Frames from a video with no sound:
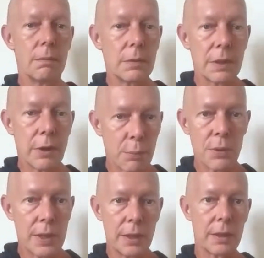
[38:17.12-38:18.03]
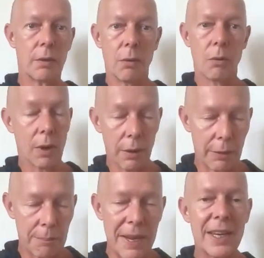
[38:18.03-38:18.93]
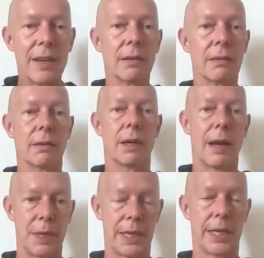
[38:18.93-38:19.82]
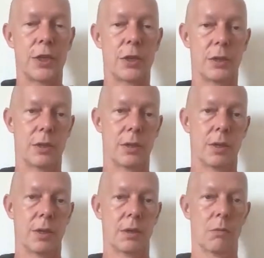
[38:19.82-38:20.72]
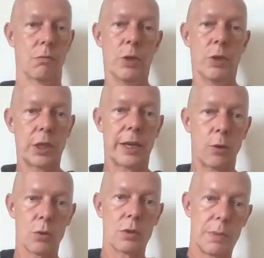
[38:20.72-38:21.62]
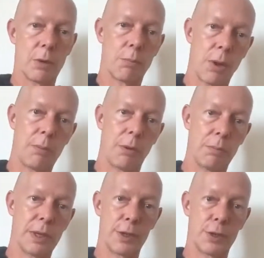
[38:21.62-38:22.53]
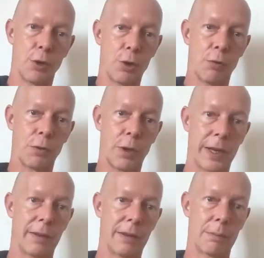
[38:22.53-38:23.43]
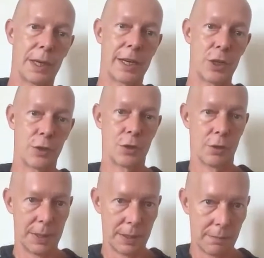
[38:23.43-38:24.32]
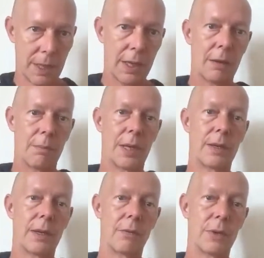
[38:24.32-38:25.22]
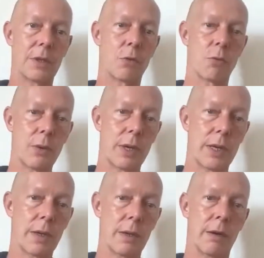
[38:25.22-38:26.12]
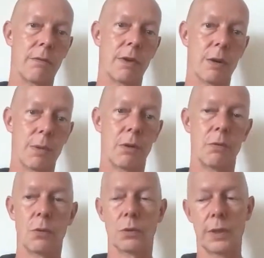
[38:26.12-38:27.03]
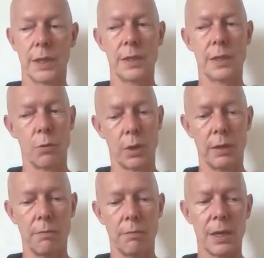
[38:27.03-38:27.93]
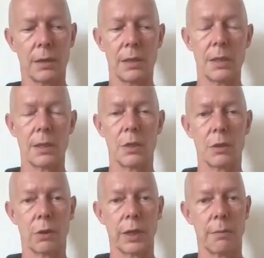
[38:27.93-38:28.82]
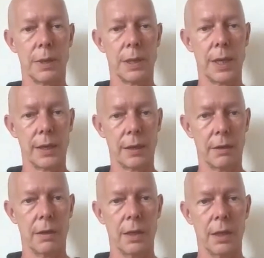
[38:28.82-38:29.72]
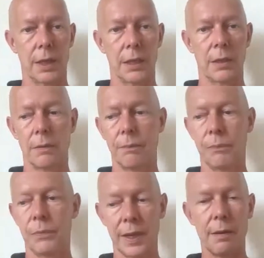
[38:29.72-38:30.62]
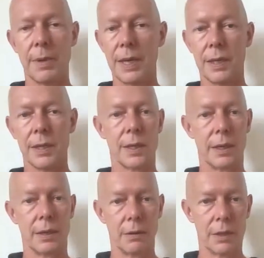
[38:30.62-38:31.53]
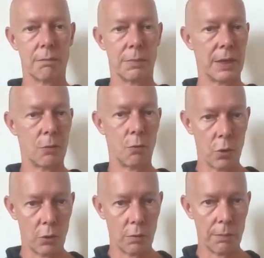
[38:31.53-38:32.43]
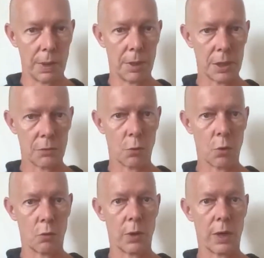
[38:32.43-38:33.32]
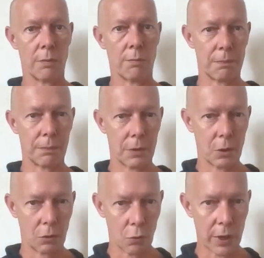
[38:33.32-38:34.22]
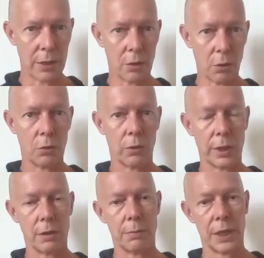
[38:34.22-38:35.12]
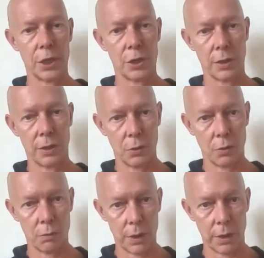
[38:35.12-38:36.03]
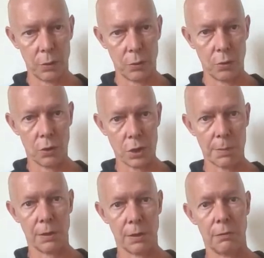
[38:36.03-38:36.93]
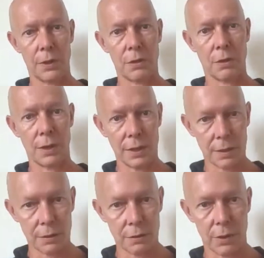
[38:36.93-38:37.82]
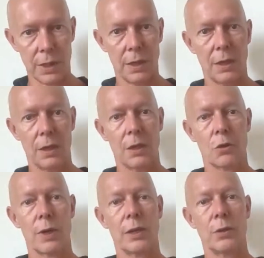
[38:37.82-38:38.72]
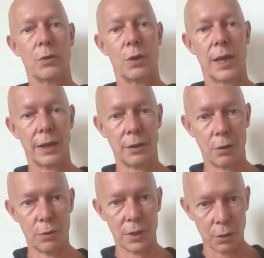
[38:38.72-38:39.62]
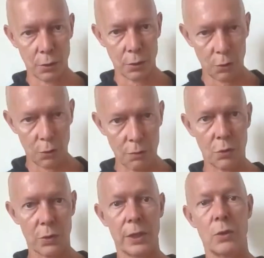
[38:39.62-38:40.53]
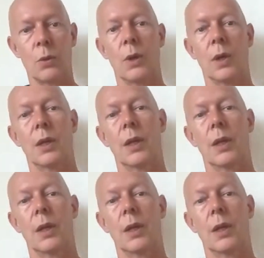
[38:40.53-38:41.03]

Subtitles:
therapeutic or medical applications, which can also be a problem because a lot of the health applications of it. But if it's a regulated environment for things where the medical decision can be taken, the telemedicine is a big word, a big buzzword, where try not to get the patient into the hospital if it's not necessary. Try to diagnose at home, try to